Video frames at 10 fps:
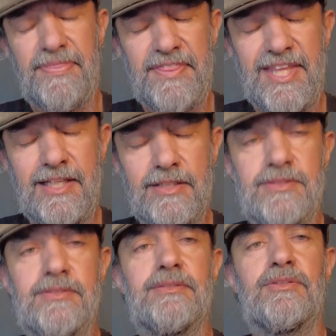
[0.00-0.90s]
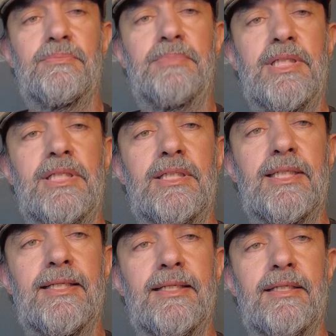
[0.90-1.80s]
thinked to
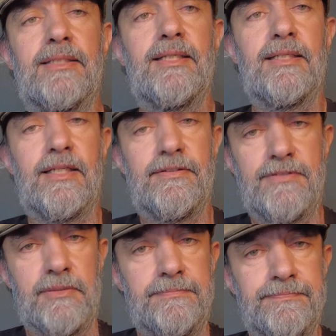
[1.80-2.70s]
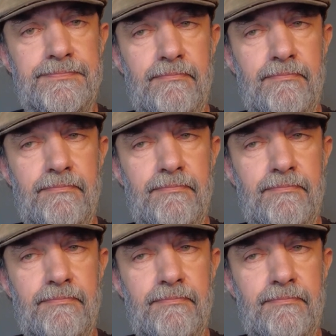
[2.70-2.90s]
be a daylight film.